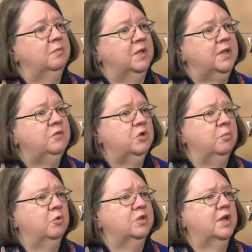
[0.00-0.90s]
gives you
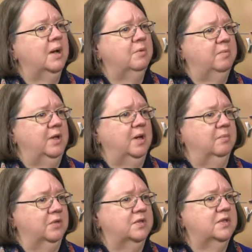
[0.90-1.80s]
more time to be able
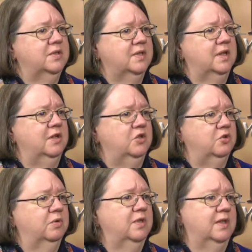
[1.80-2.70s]
to sit and
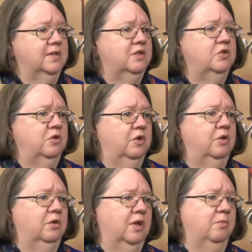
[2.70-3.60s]
enjoy things that you know
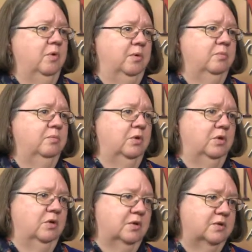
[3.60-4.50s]
your loved one would
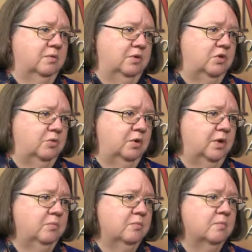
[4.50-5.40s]
also
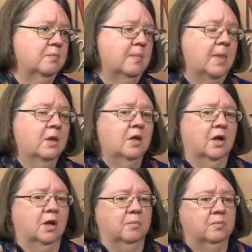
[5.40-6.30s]
enjoy.
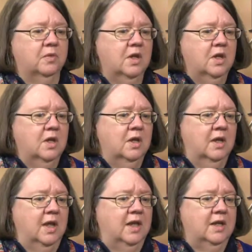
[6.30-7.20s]
And
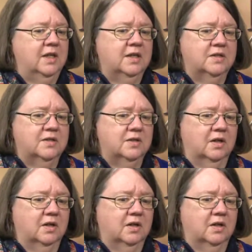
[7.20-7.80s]
it's